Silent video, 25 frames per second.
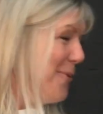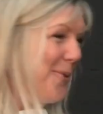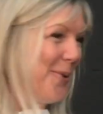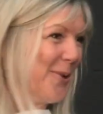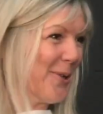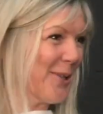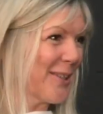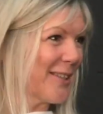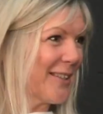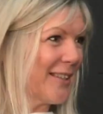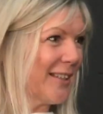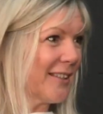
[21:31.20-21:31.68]

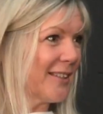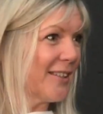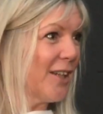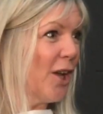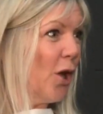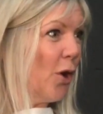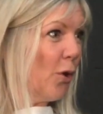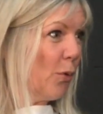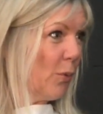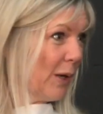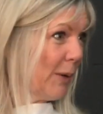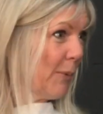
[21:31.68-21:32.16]
was that
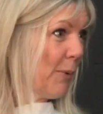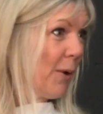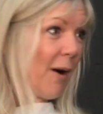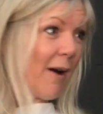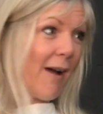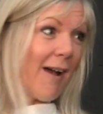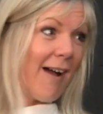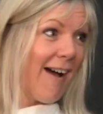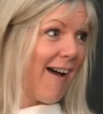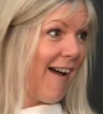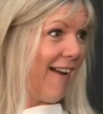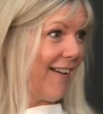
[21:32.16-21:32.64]
we
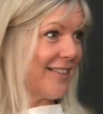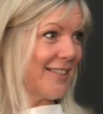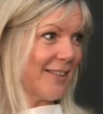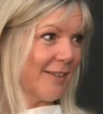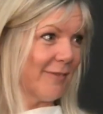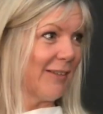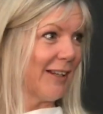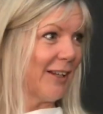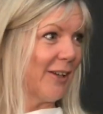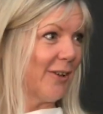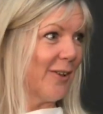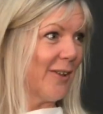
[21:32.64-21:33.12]
were
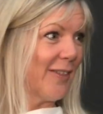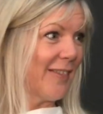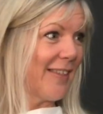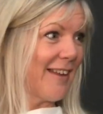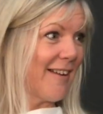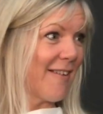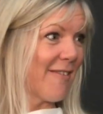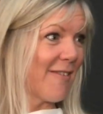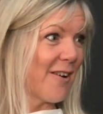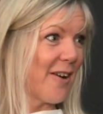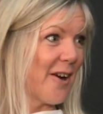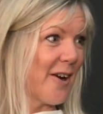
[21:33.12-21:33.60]
actively out
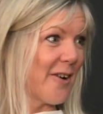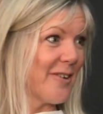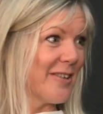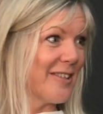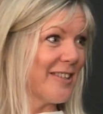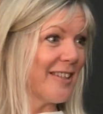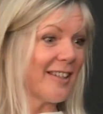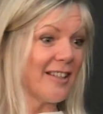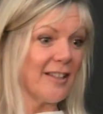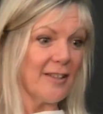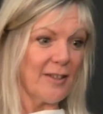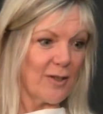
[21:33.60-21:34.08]
there
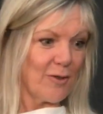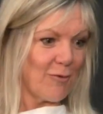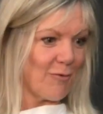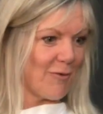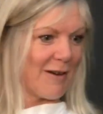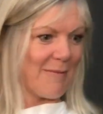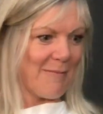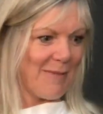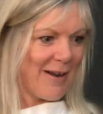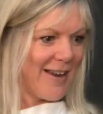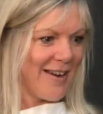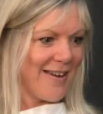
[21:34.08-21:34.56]
encouraging it,
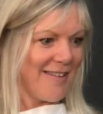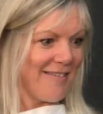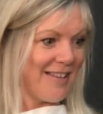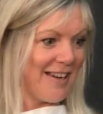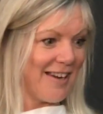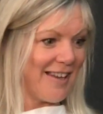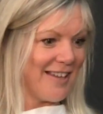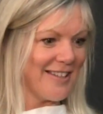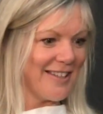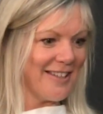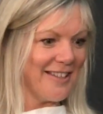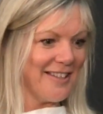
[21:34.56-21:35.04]
streamlining the
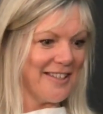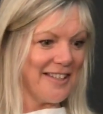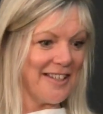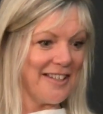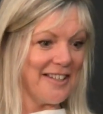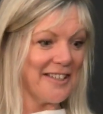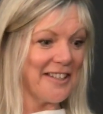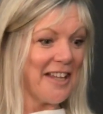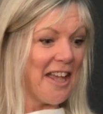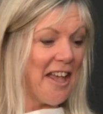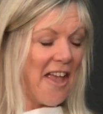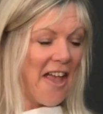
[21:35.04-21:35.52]

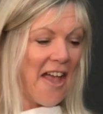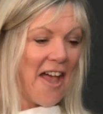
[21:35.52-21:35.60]
licences,